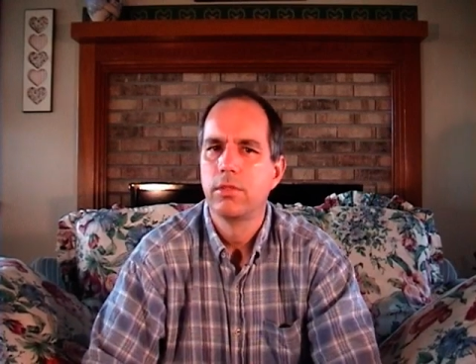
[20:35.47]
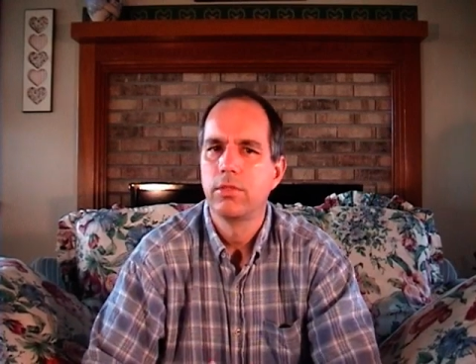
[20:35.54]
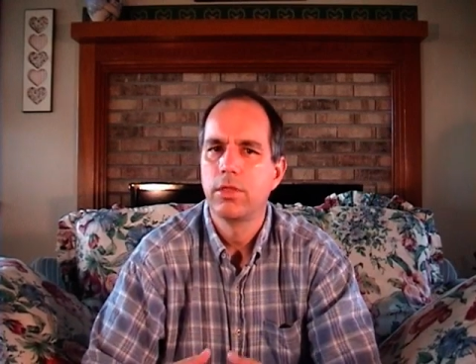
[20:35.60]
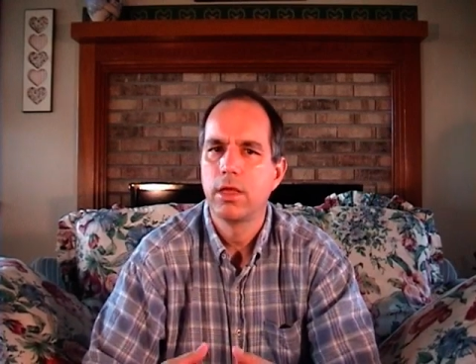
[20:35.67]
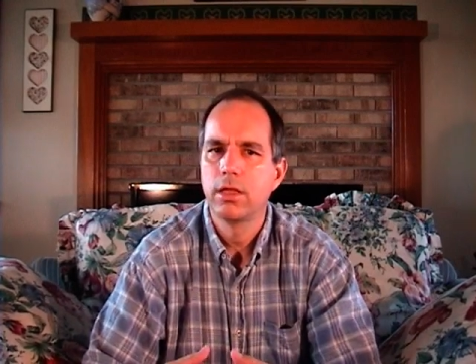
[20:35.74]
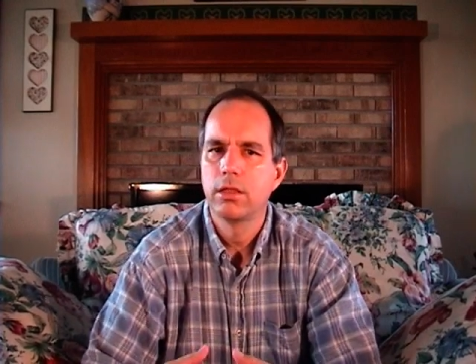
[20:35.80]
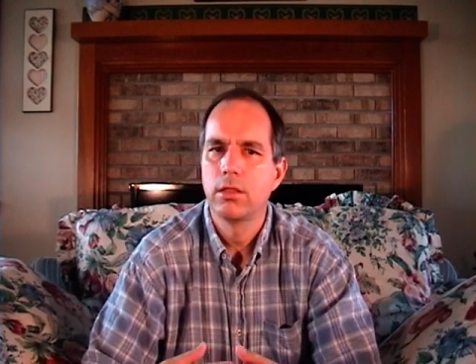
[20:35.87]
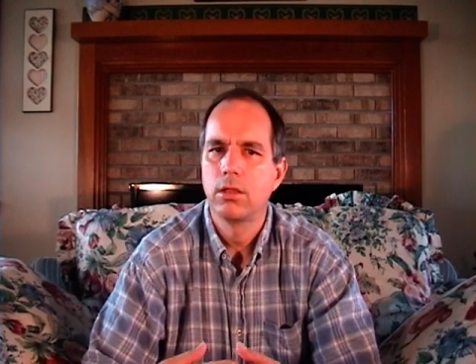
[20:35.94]

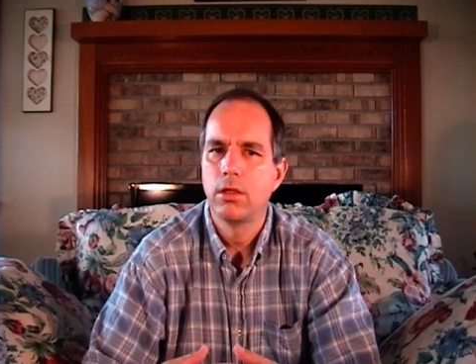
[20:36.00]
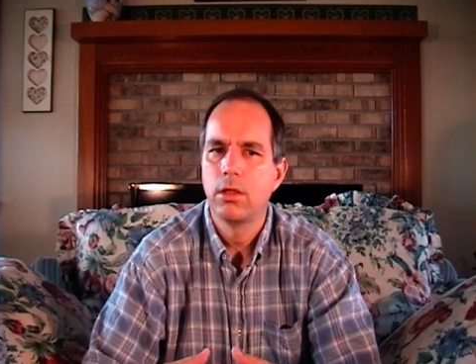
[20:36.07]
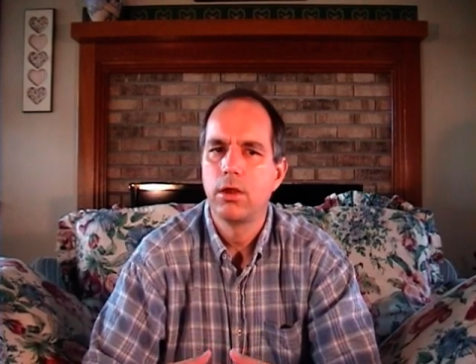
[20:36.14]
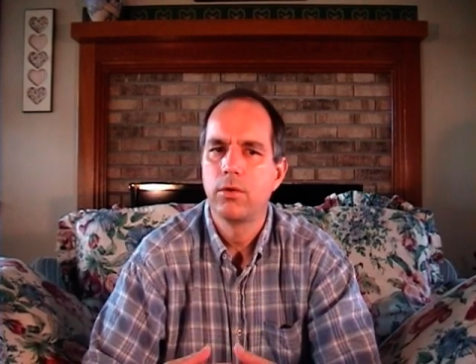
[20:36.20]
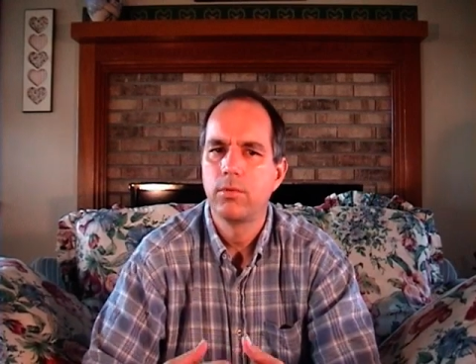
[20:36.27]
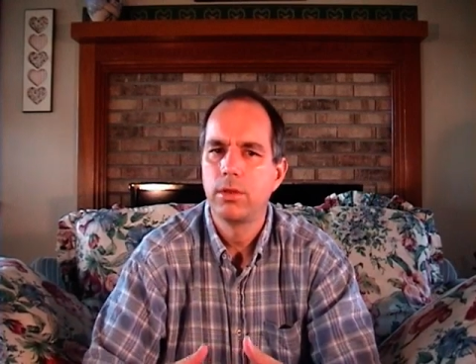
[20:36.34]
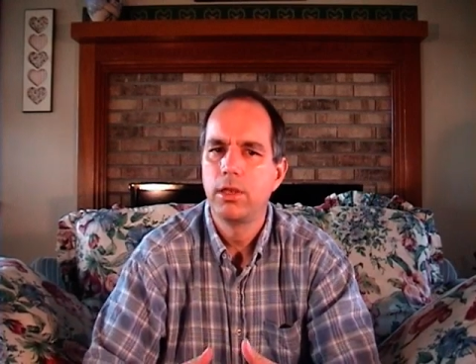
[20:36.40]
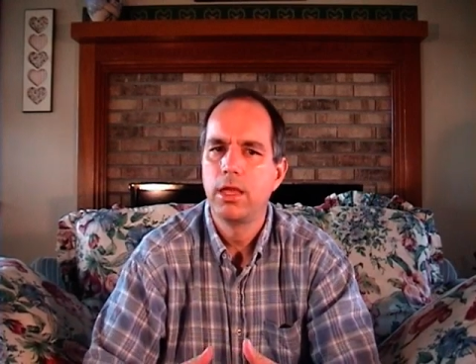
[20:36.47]
that
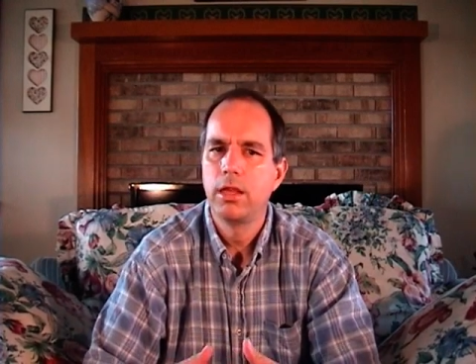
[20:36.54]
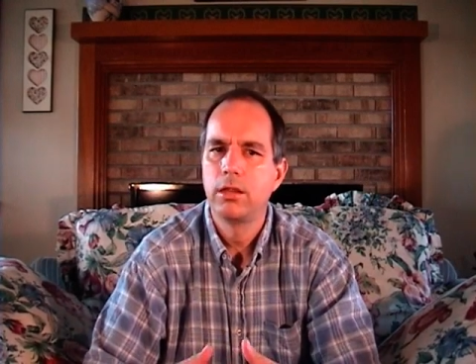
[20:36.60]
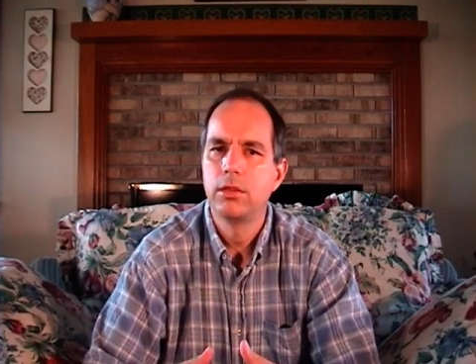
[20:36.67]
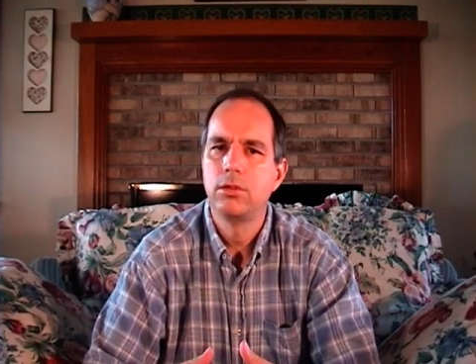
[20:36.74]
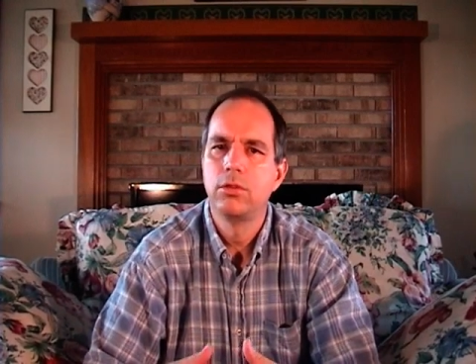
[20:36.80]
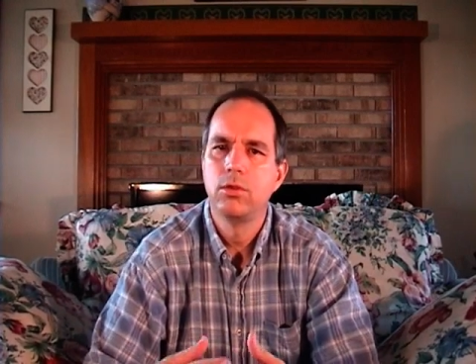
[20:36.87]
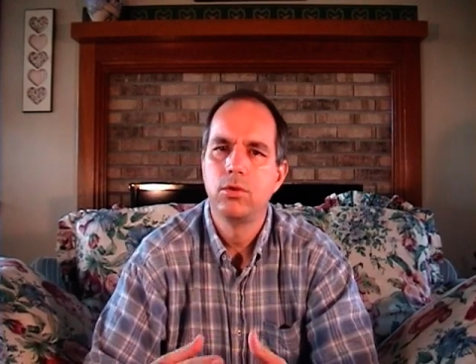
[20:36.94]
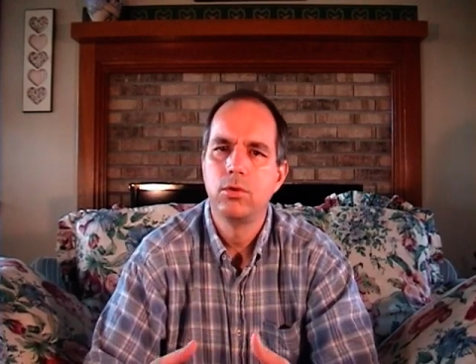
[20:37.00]
are
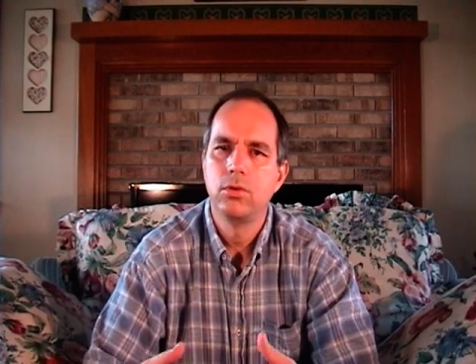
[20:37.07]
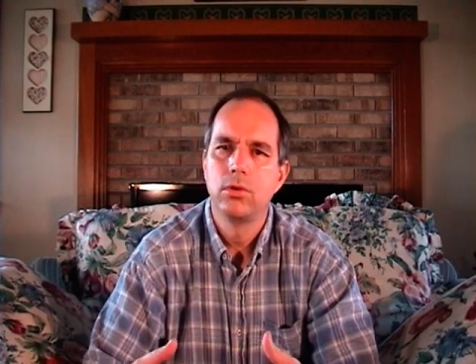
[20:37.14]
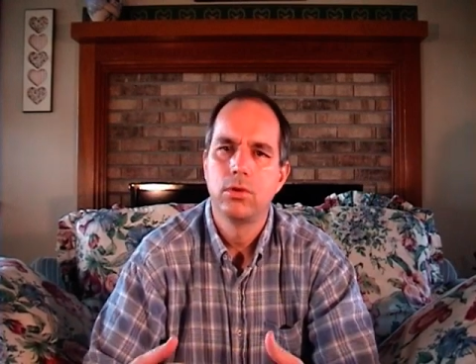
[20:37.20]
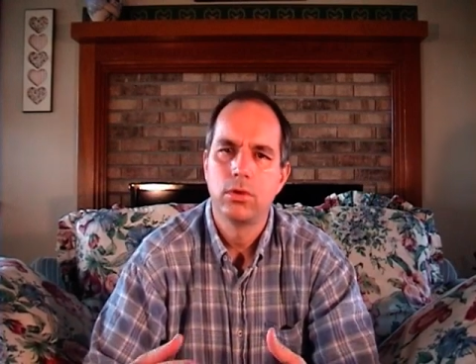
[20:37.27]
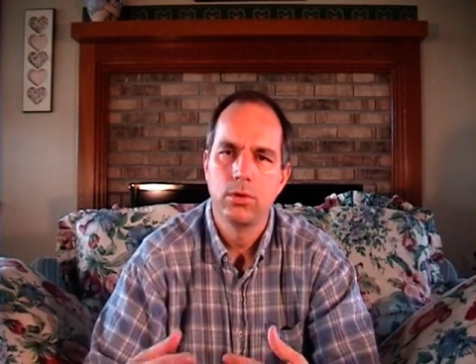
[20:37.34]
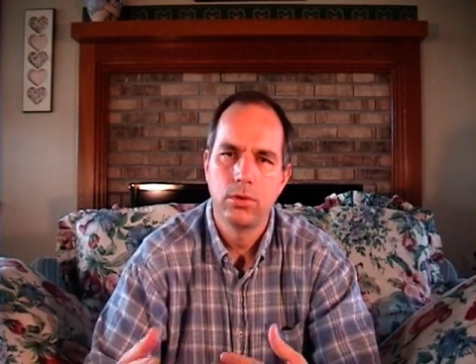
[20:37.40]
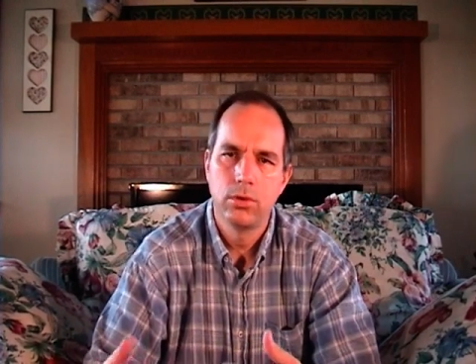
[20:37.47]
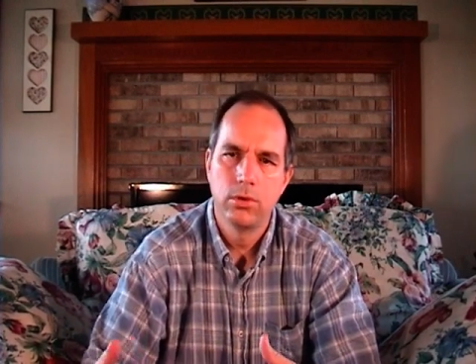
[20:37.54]
related to
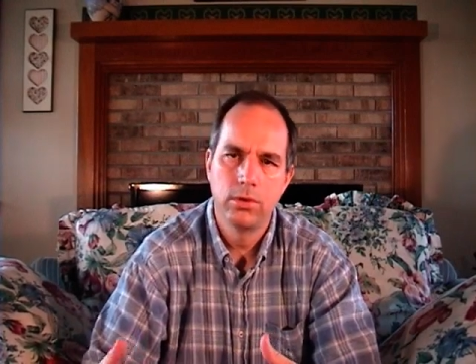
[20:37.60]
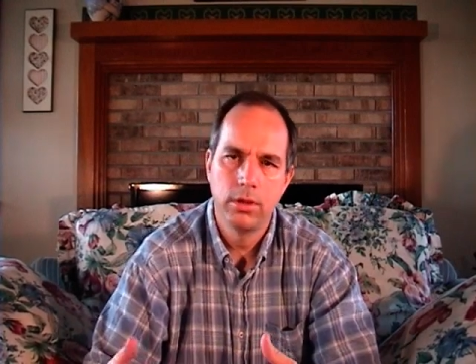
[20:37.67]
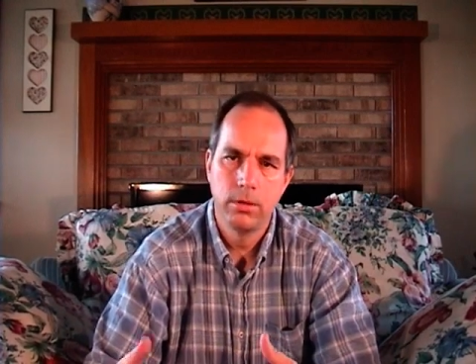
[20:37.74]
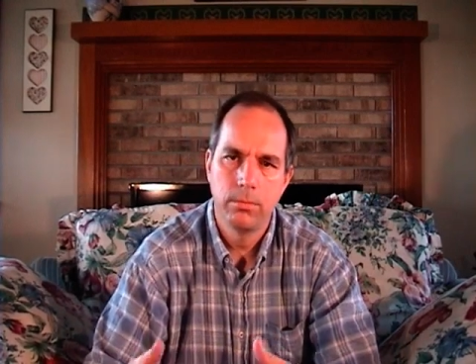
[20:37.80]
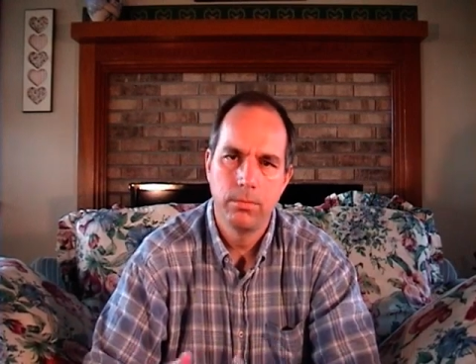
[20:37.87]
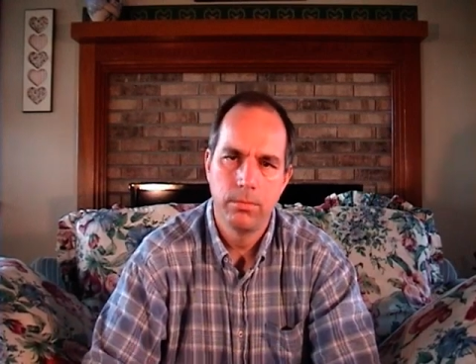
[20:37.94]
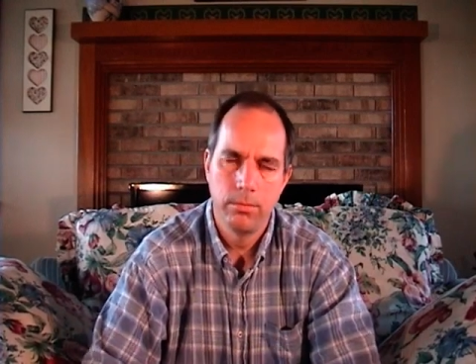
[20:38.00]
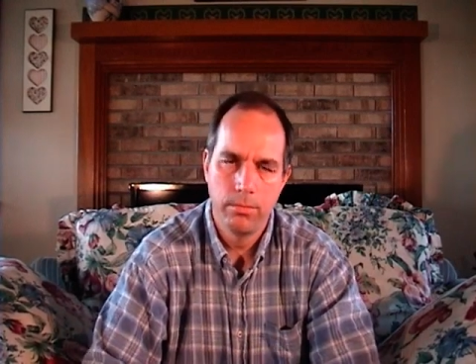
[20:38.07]
learning
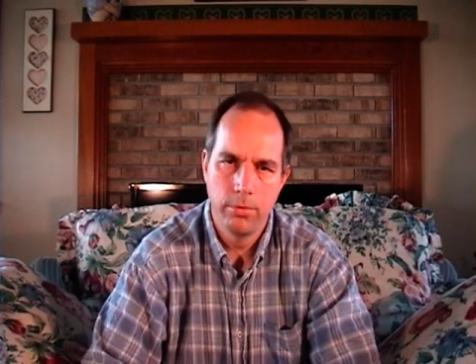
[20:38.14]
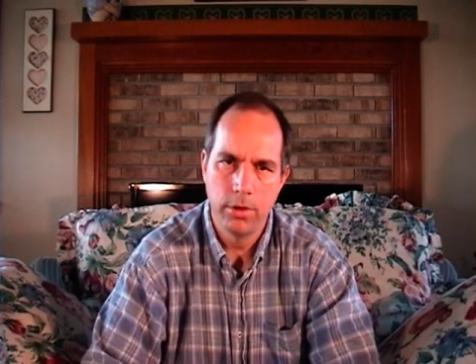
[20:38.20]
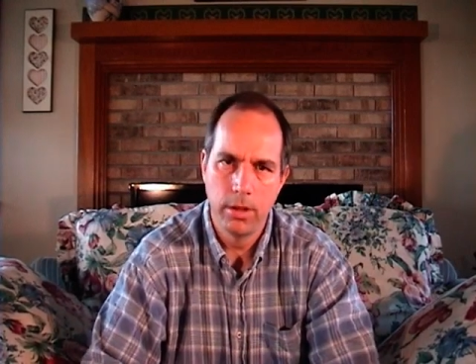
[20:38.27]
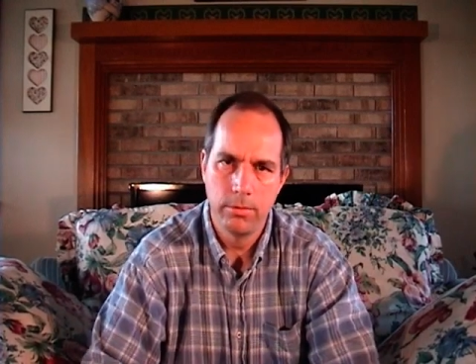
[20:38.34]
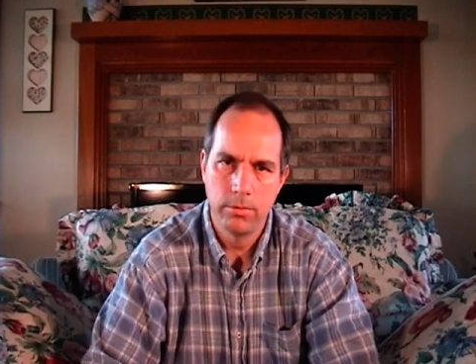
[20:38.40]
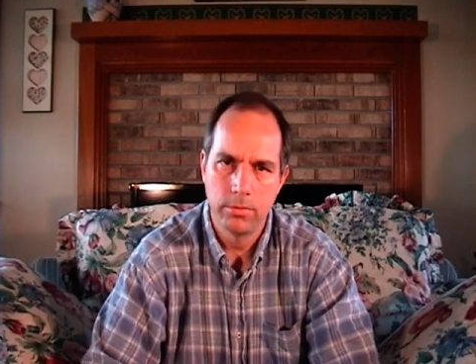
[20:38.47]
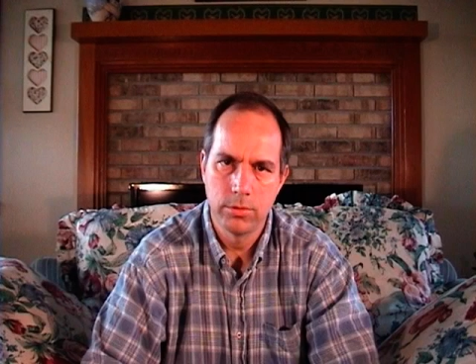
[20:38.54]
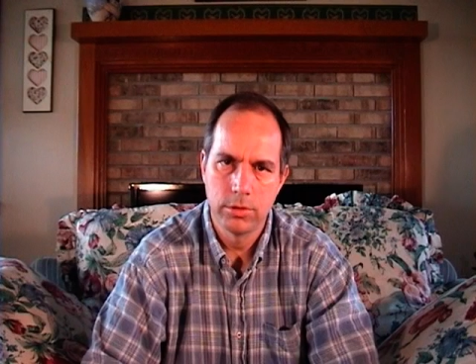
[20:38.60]

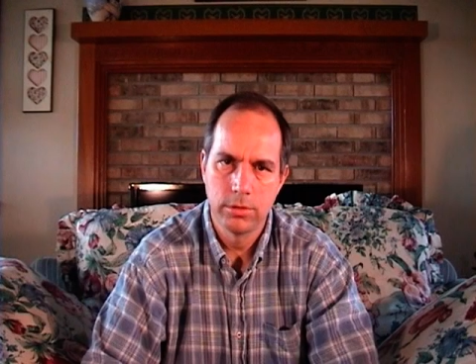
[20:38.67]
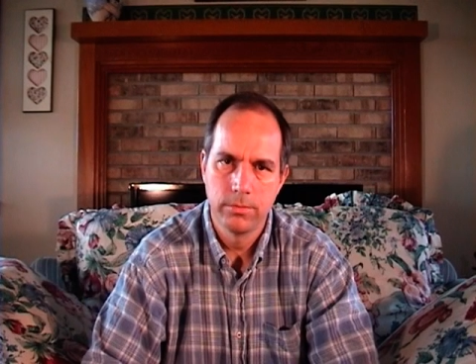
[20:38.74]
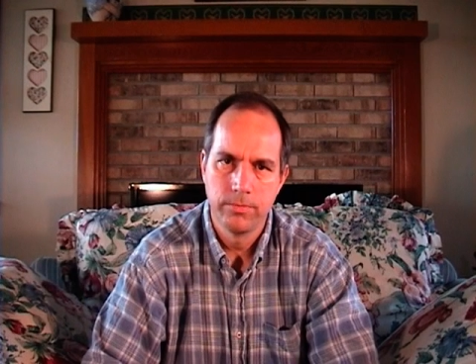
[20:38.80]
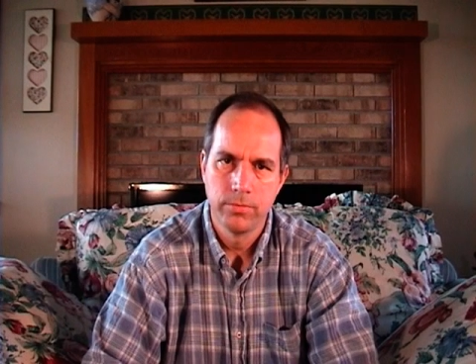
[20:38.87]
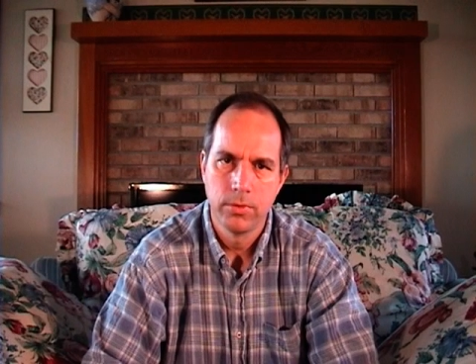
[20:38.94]
problems.